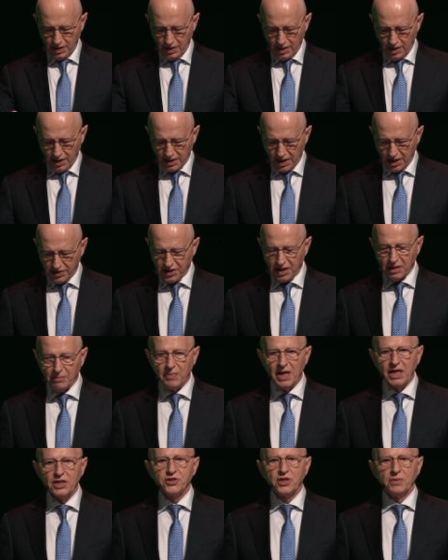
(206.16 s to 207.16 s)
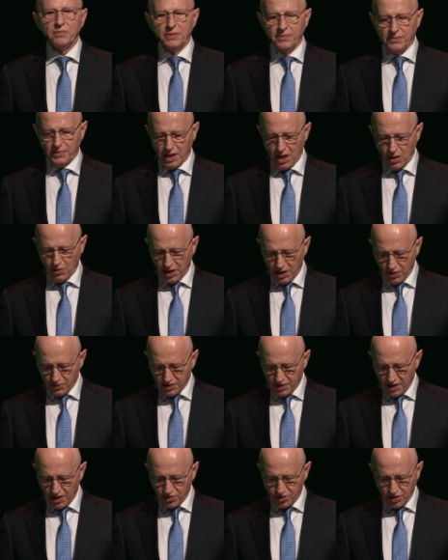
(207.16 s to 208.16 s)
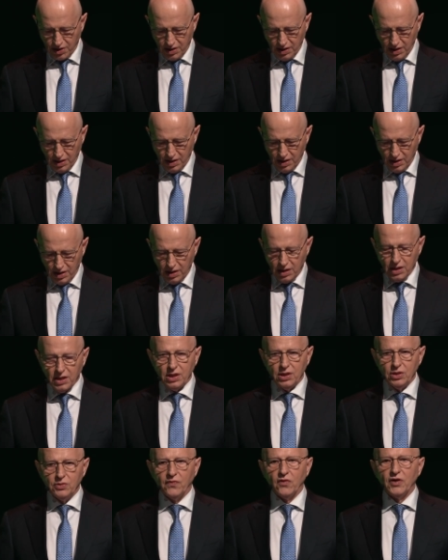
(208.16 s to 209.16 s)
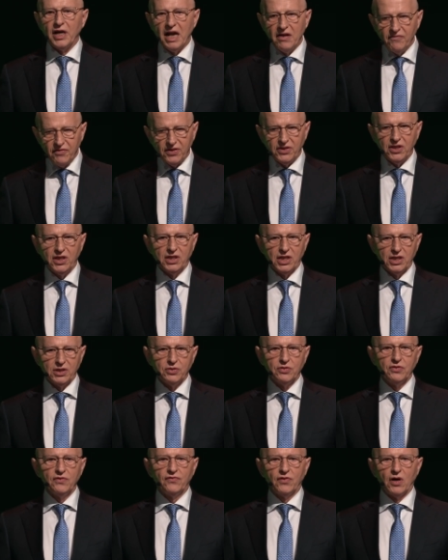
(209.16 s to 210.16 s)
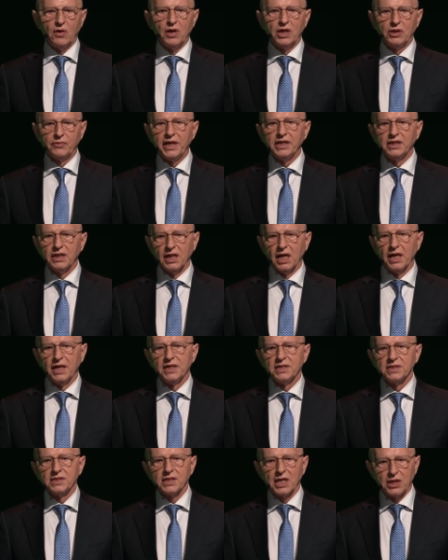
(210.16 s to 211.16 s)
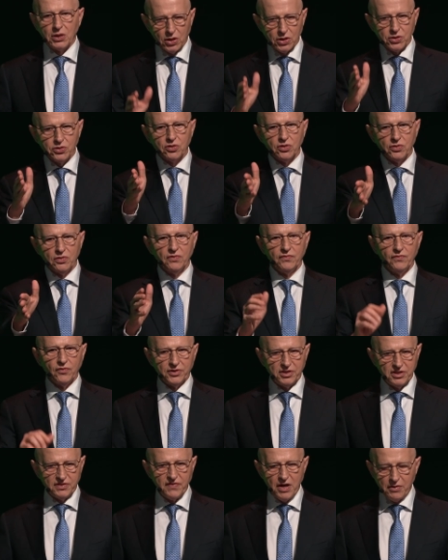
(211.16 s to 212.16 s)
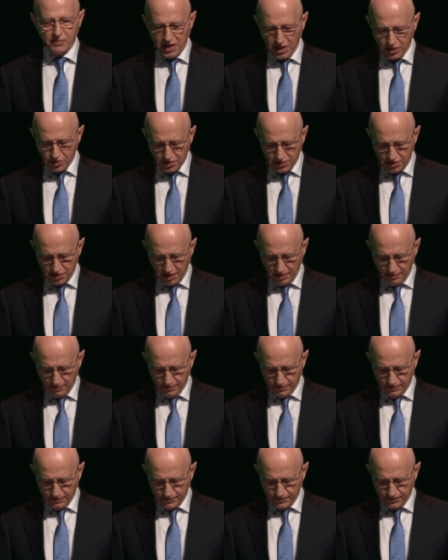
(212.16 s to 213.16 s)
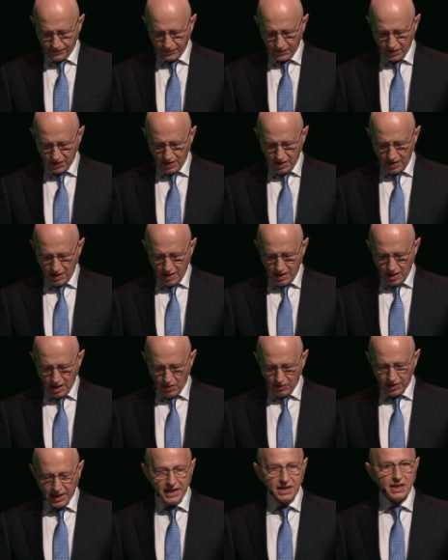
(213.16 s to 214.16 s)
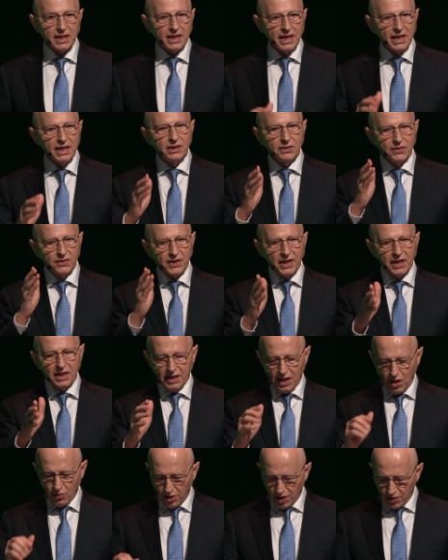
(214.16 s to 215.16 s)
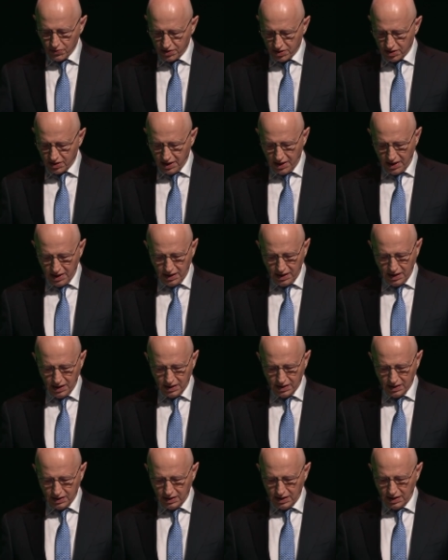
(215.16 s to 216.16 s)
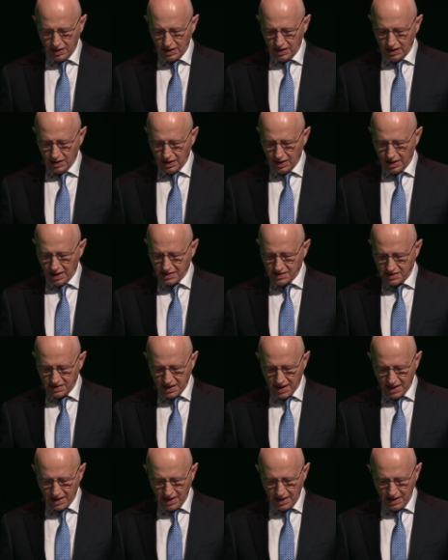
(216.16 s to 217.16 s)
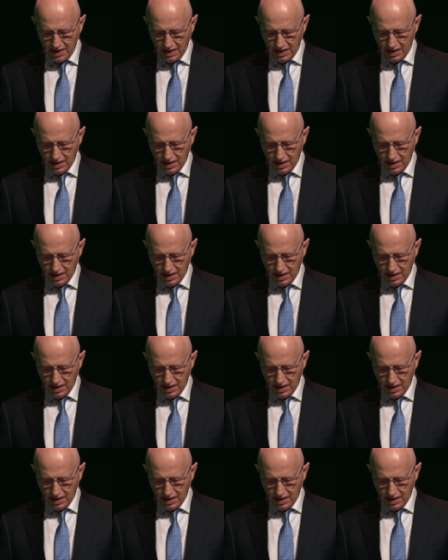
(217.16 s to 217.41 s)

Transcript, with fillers: And I thank Belgium, our host nation, for everything they do for our great alliance and also for this very agency. I would like again to thank our host today, the N C I A,